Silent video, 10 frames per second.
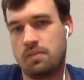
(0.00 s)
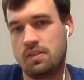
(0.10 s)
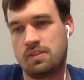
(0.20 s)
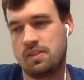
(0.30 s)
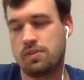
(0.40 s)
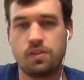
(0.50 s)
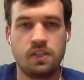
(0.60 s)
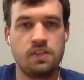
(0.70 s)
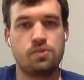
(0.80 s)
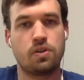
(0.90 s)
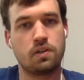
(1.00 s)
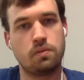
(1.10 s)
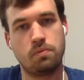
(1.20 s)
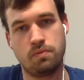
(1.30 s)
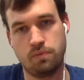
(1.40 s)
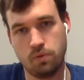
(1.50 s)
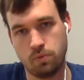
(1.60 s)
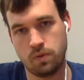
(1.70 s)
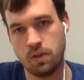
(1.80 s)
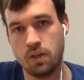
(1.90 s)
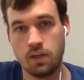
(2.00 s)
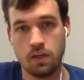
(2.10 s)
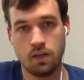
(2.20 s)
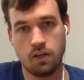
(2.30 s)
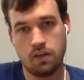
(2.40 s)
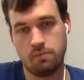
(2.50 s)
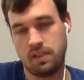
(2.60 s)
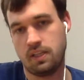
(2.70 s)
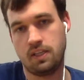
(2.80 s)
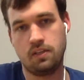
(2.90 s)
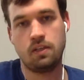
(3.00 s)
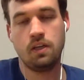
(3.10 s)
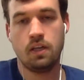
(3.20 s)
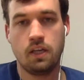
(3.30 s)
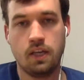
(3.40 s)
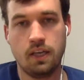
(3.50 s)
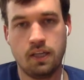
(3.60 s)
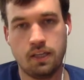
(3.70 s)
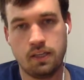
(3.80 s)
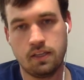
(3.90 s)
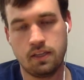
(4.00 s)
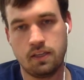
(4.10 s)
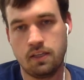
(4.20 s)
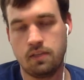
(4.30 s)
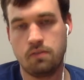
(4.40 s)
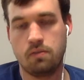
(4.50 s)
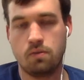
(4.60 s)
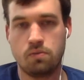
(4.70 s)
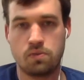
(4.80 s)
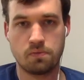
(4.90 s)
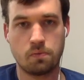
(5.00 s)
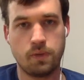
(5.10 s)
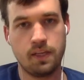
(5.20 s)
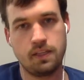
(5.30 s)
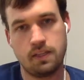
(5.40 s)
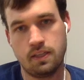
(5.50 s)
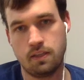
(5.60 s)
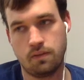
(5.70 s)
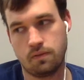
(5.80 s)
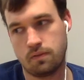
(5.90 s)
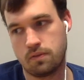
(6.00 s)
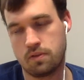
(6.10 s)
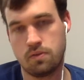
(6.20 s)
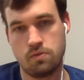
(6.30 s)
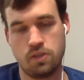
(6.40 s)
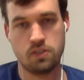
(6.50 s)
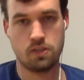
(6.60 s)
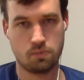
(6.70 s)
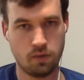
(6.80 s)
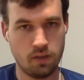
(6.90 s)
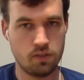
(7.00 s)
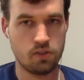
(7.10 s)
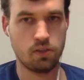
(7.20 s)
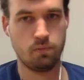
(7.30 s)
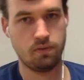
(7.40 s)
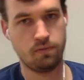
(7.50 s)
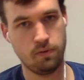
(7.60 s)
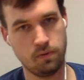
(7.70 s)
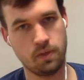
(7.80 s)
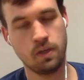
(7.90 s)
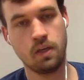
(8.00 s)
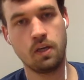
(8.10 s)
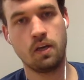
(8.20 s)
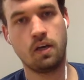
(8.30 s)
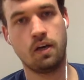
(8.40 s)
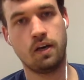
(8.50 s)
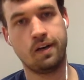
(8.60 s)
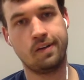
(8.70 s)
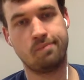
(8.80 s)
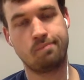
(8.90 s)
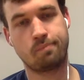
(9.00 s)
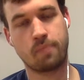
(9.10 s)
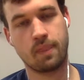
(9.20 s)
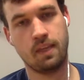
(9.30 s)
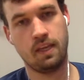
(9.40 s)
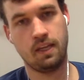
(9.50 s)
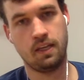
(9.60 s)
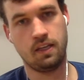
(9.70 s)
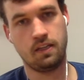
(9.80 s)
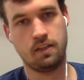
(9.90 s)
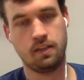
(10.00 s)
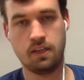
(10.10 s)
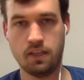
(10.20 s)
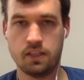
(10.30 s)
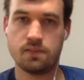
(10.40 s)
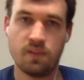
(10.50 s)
essentially he struggled with food, eating, and he was overweight, and he learned to change his relationship with food. And he and his